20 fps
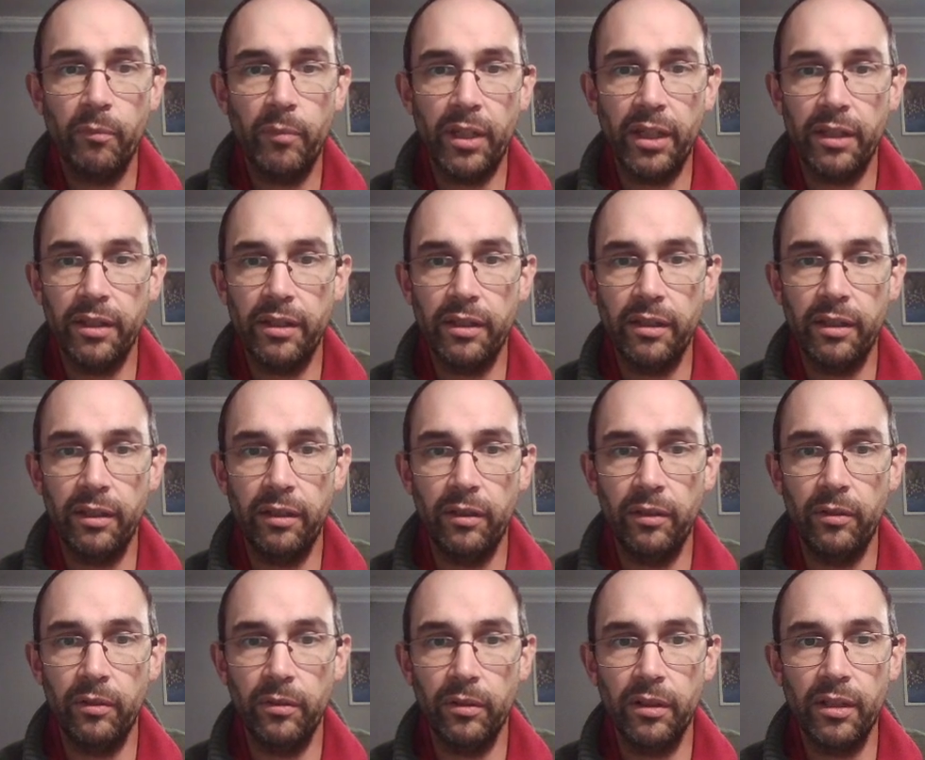Because
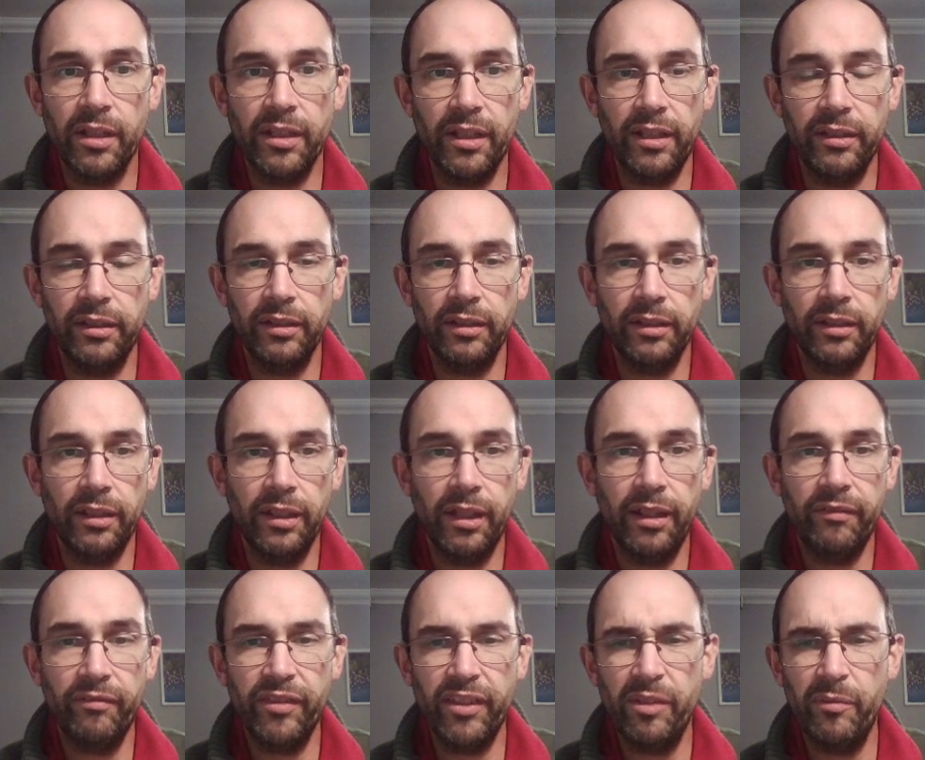
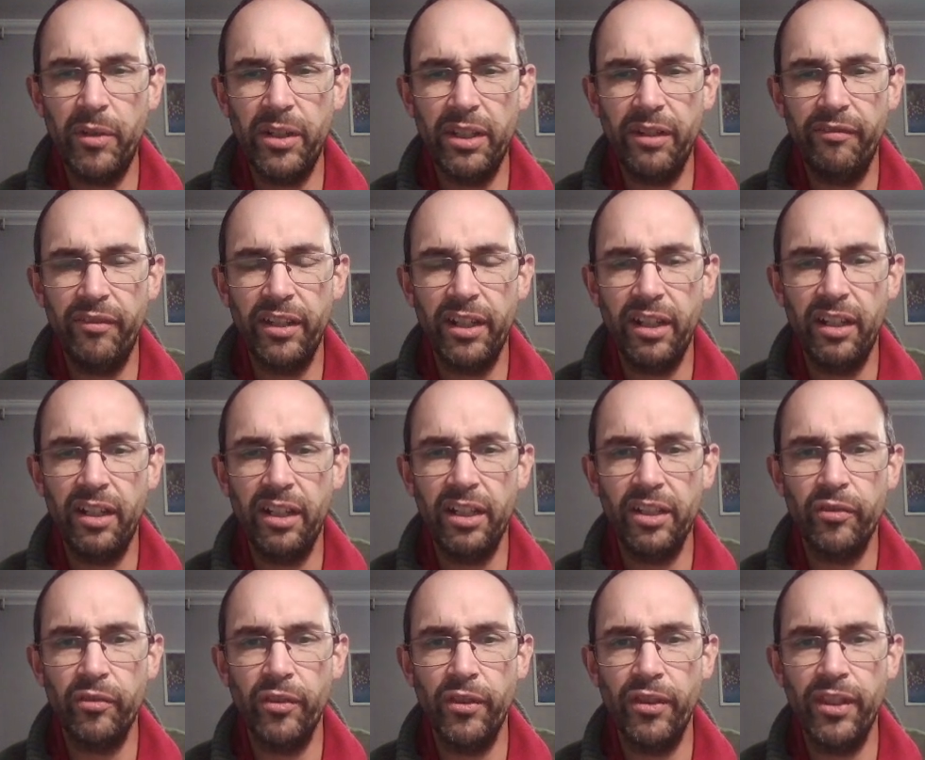for some reason I find it
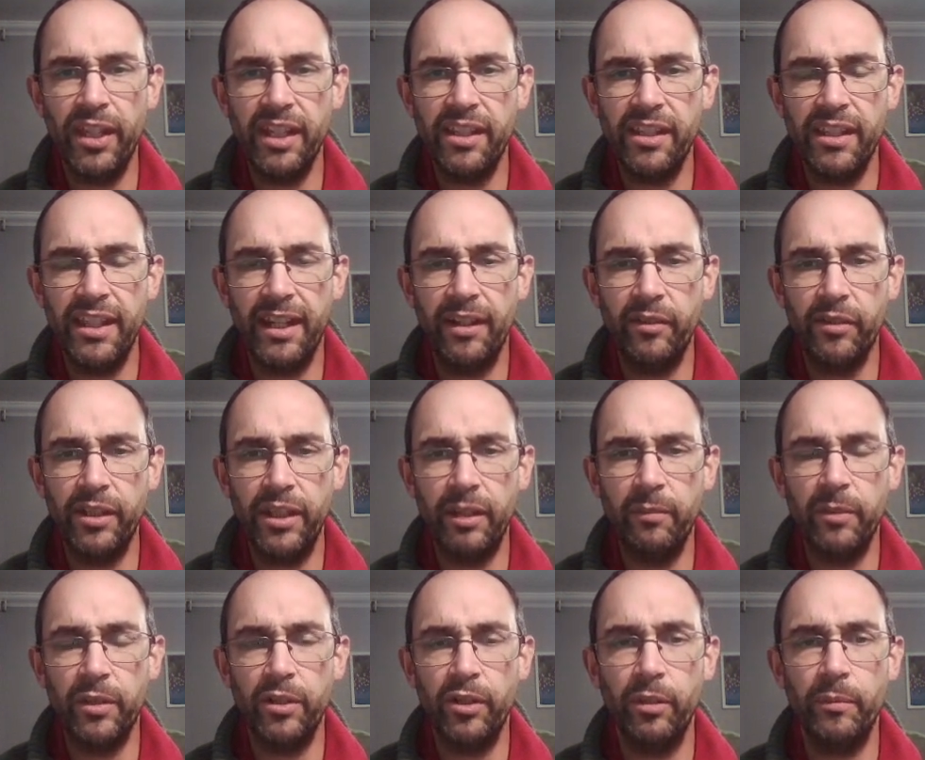harder on this than on
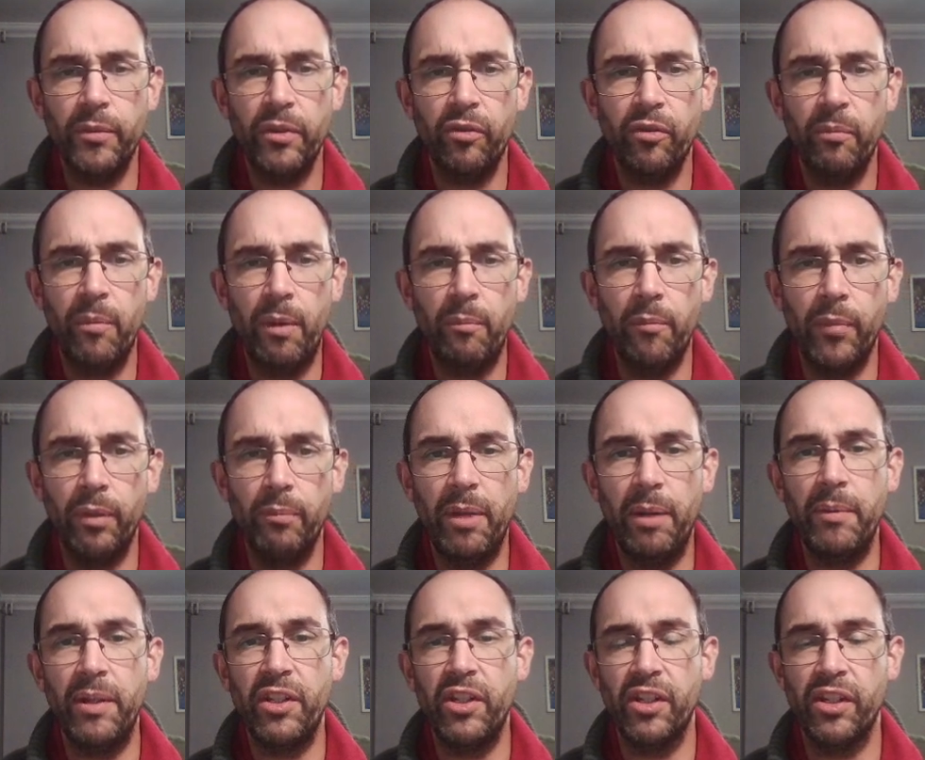Tabletop to remember.
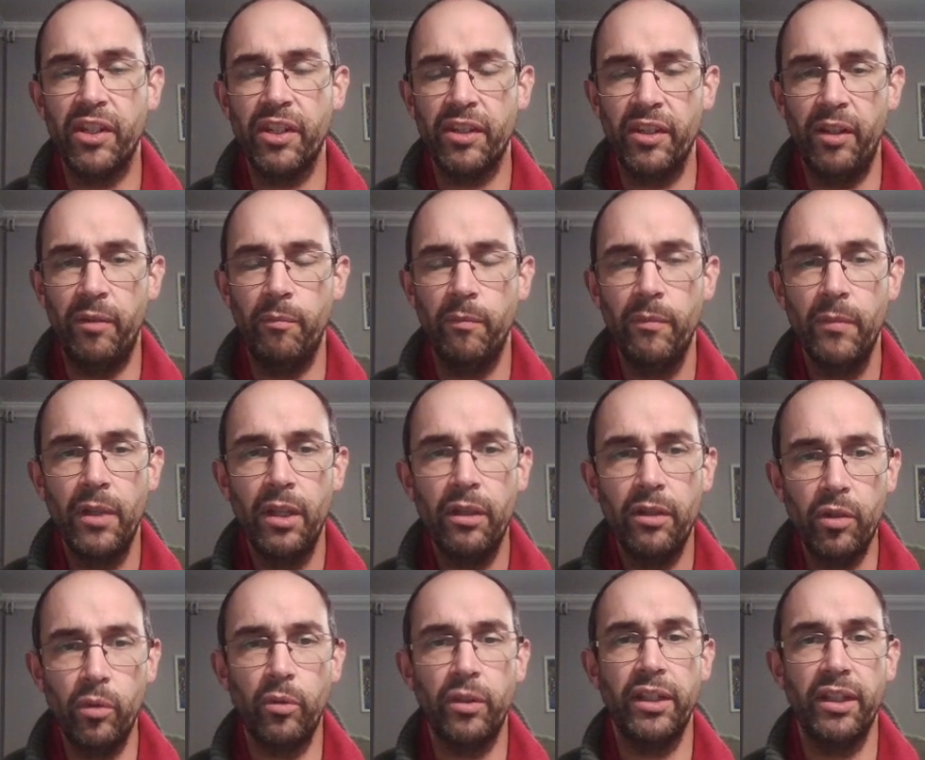Maybe it's just because I'm
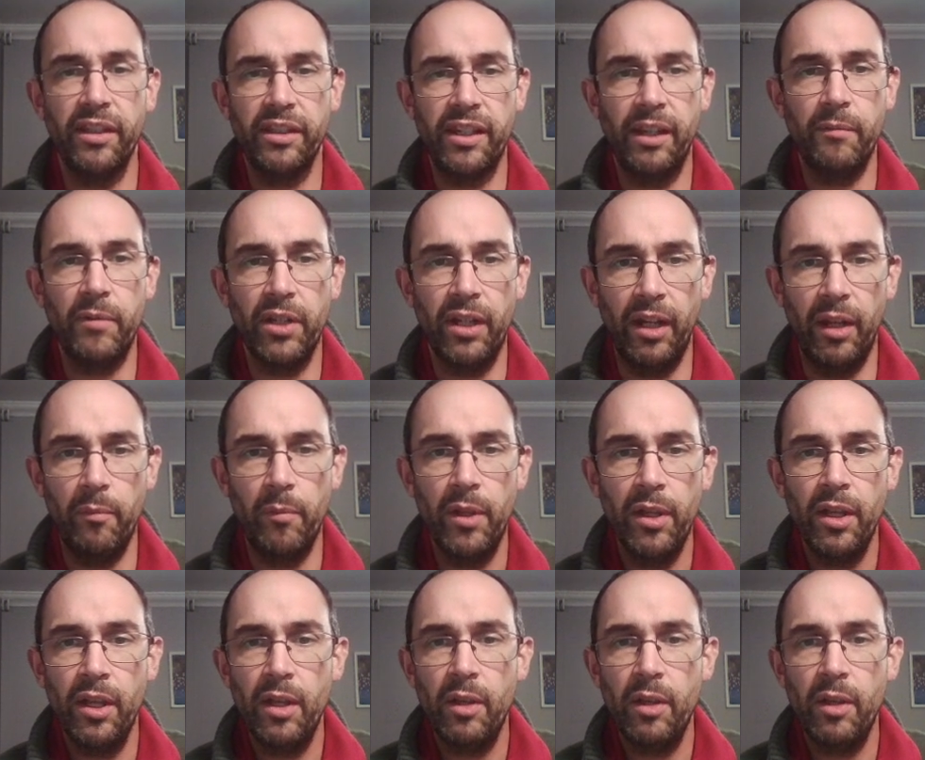talking at the same time.